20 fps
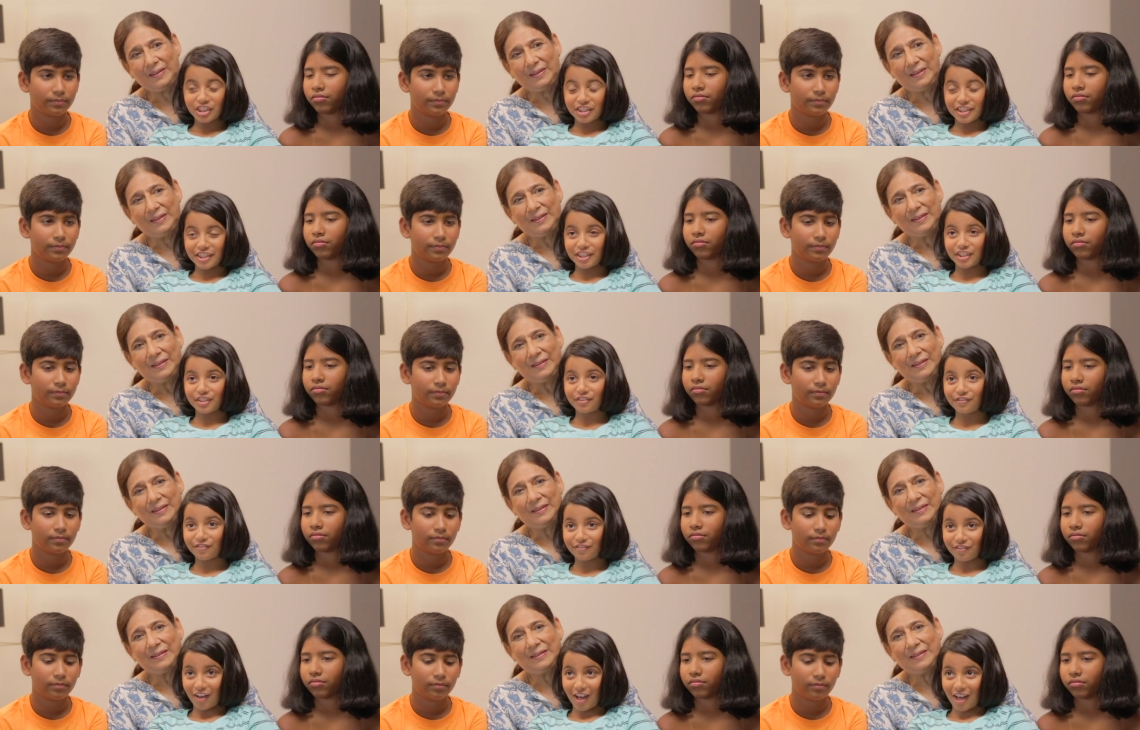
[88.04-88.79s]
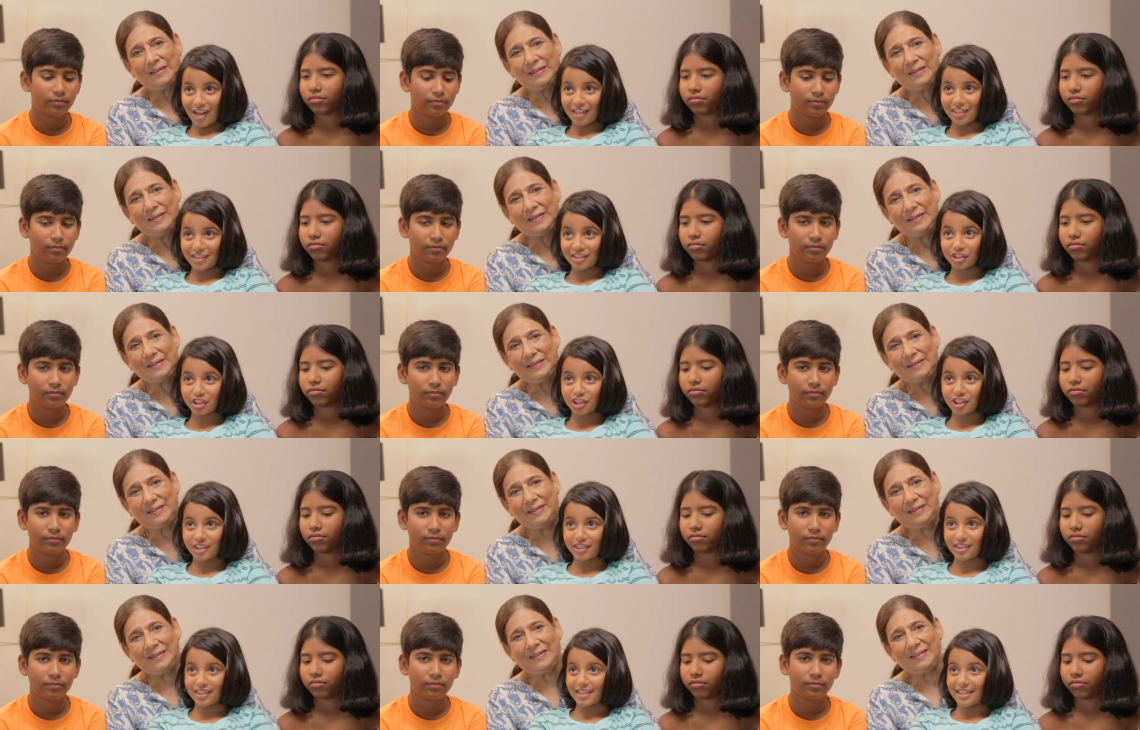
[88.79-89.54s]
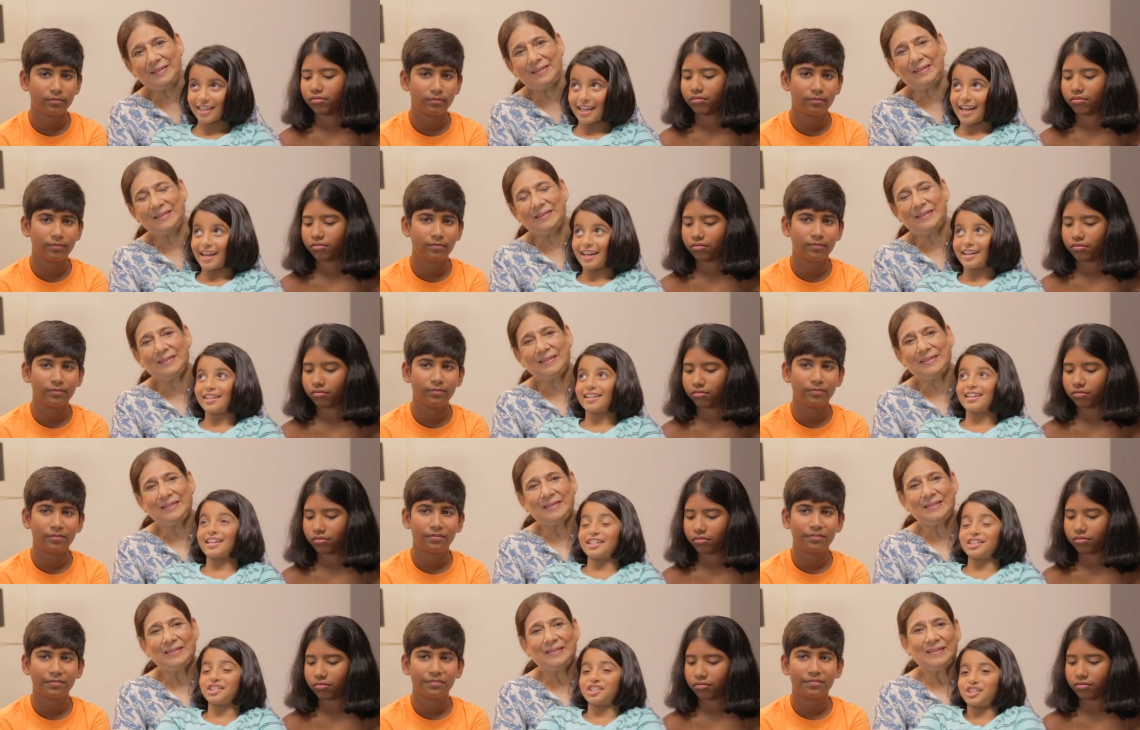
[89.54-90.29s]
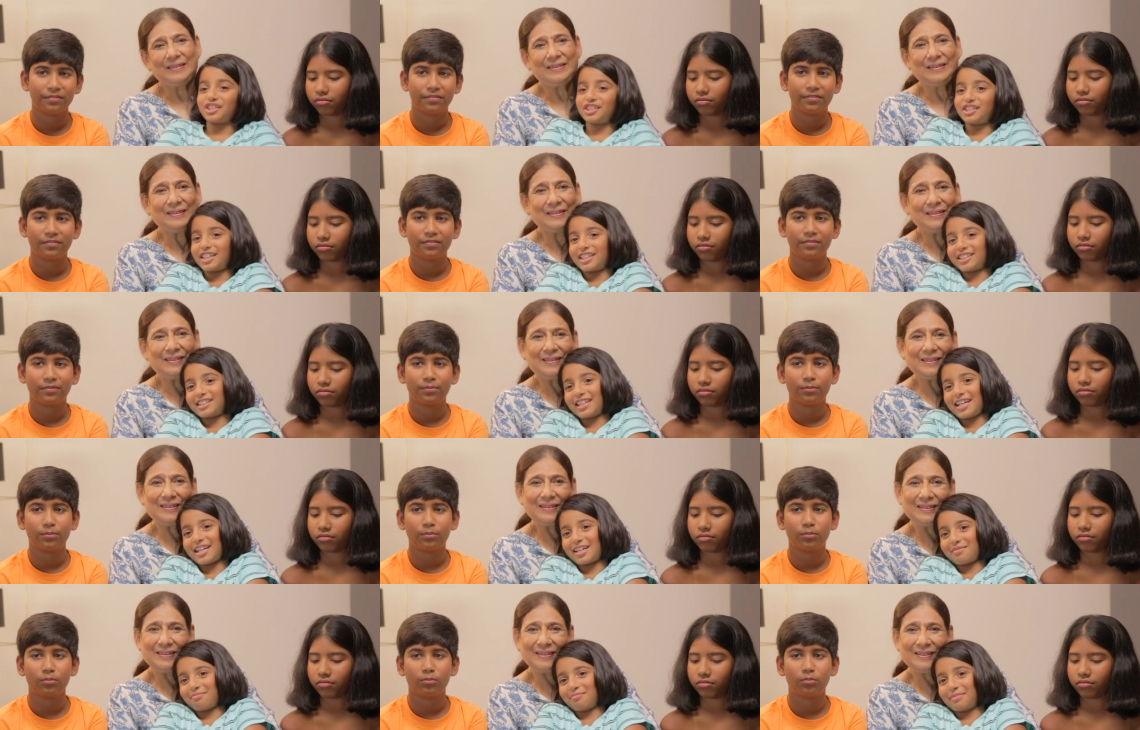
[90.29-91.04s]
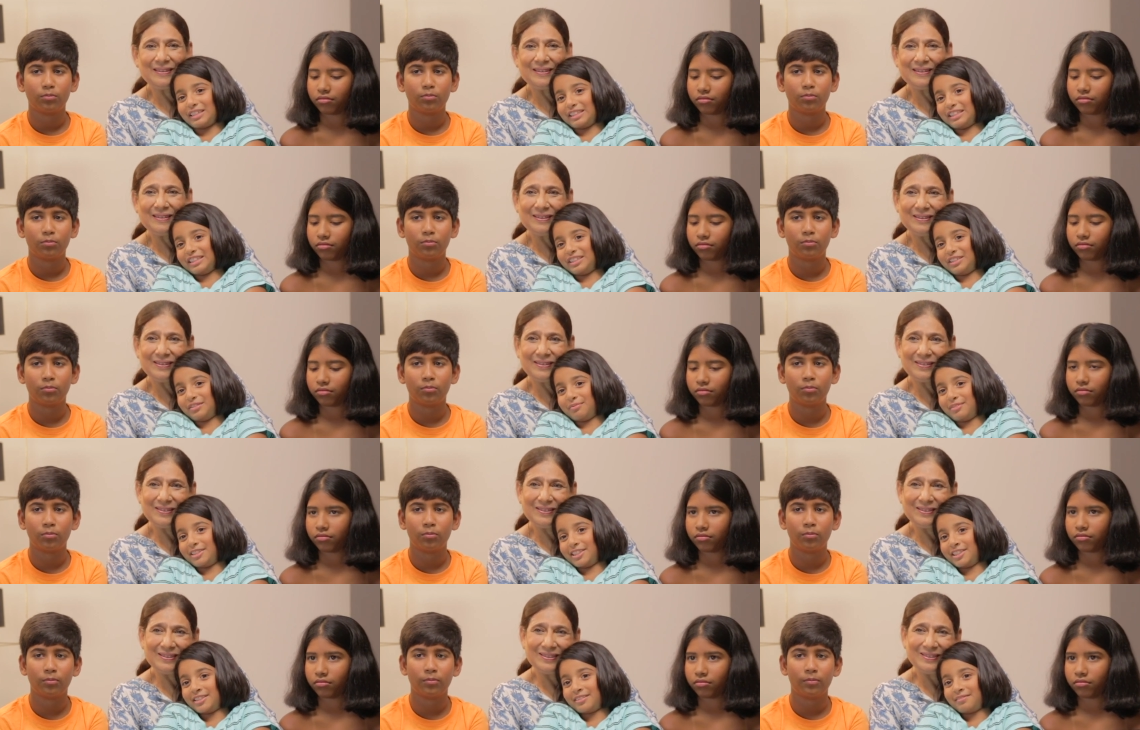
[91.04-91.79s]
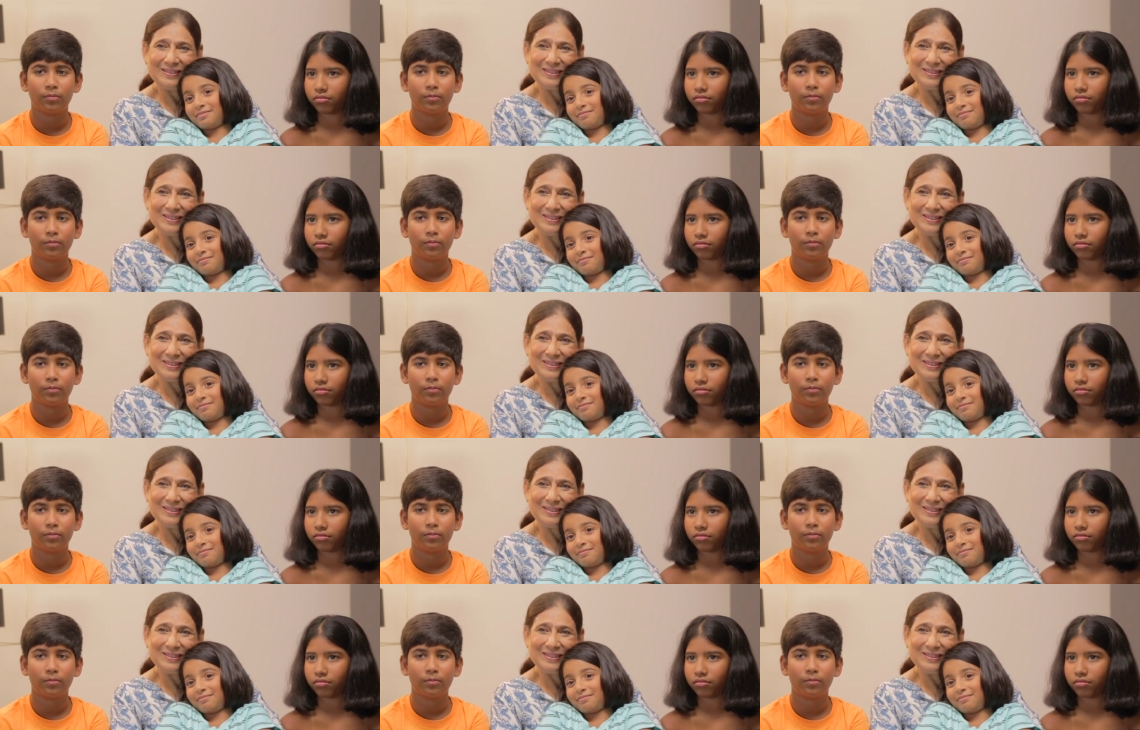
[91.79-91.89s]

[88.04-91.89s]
Speaker 1: She's fun, she's caring and she's just like a mother to me.